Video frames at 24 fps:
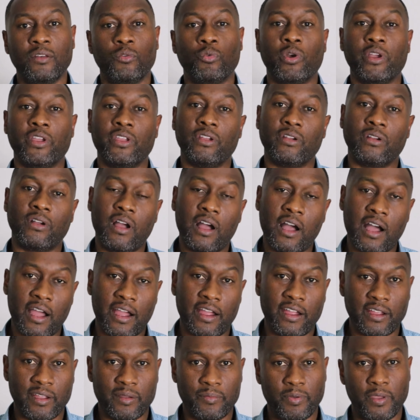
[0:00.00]
where you're
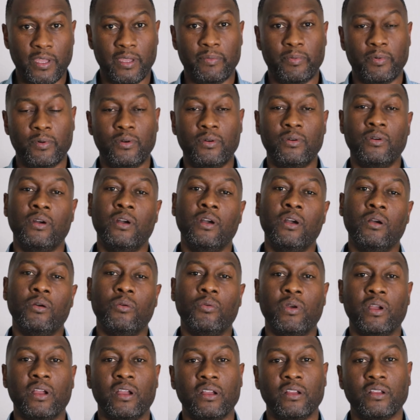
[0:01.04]
hiring people,
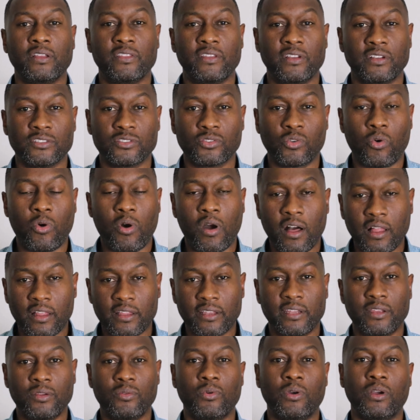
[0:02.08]
where there's
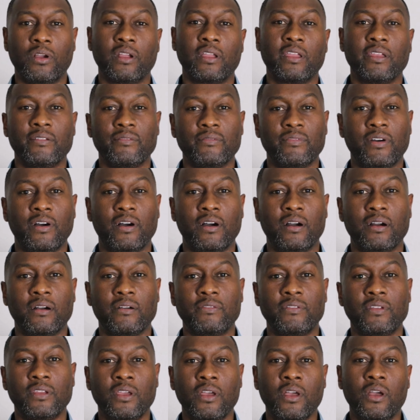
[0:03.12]
quality work
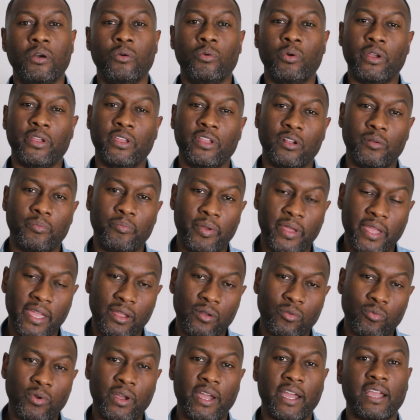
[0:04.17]
involved, where you're
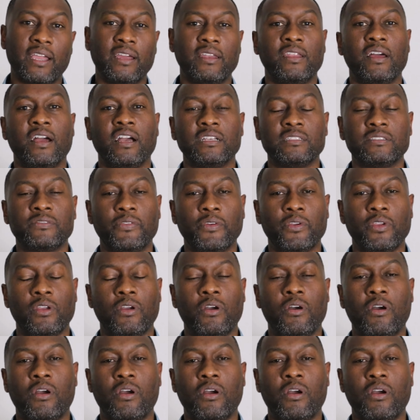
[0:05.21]
being recognized for your